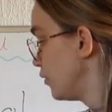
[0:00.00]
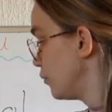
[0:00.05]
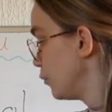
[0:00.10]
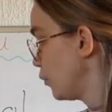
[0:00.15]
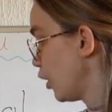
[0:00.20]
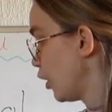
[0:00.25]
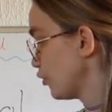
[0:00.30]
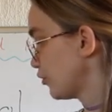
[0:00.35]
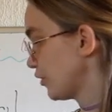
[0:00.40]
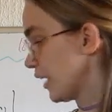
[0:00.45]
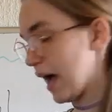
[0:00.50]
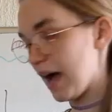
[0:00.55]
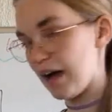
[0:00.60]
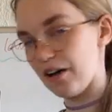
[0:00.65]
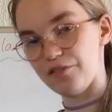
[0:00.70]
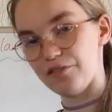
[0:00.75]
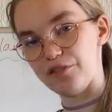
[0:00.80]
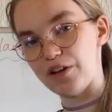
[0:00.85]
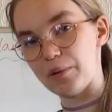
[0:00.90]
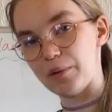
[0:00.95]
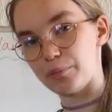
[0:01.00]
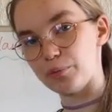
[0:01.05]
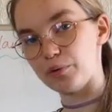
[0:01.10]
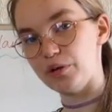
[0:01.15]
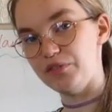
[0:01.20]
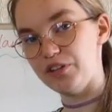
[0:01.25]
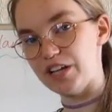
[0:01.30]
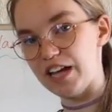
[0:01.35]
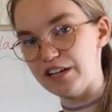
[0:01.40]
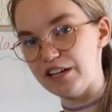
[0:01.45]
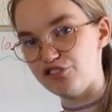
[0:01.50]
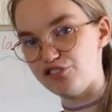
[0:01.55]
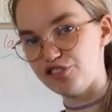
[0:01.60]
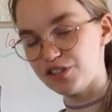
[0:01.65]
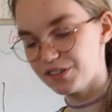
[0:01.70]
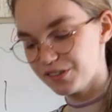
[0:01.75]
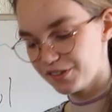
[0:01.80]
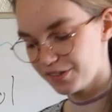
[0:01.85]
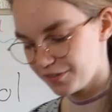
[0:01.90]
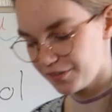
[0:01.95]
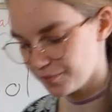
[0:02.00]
We also have abbreviations.